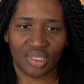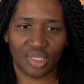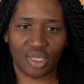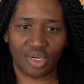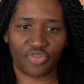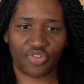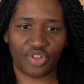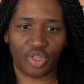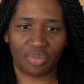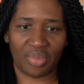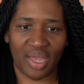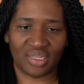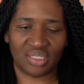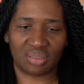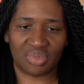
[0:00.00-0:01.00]
Good for you,
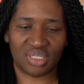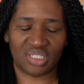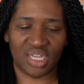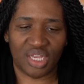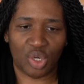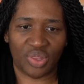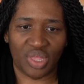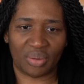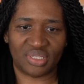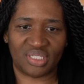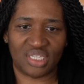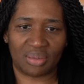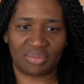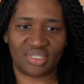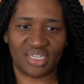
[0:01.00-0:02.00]
Maximus. I know that was
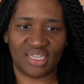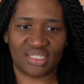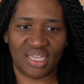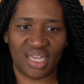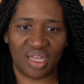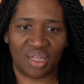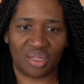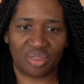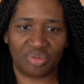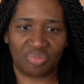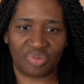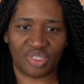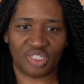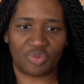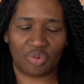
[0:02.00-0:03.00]
tempting as hell,
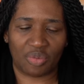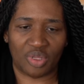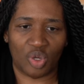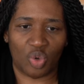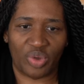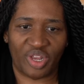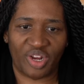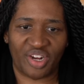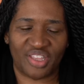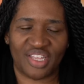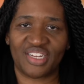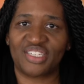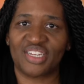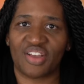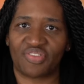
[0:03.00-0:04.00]
but these people are weird and
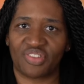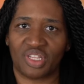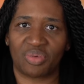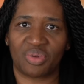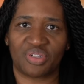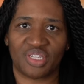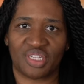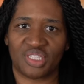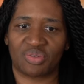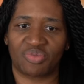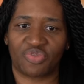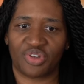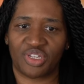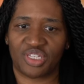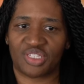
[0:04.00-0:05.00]
they definitely would have done some
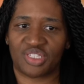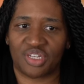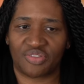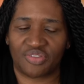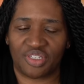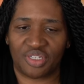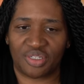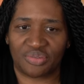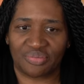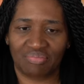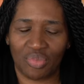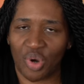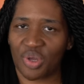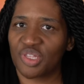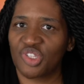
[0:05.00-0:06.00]
freaky stuff to you.
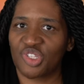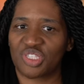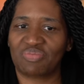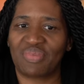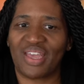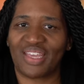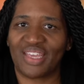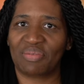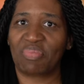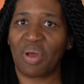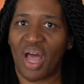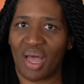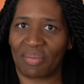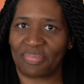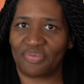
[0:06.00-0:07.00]
More than just make it
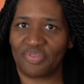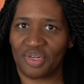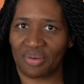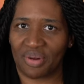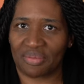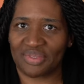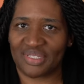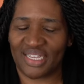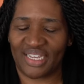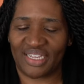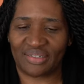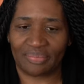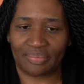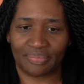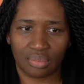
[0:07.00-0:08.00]
pop, if you know what I'm saying.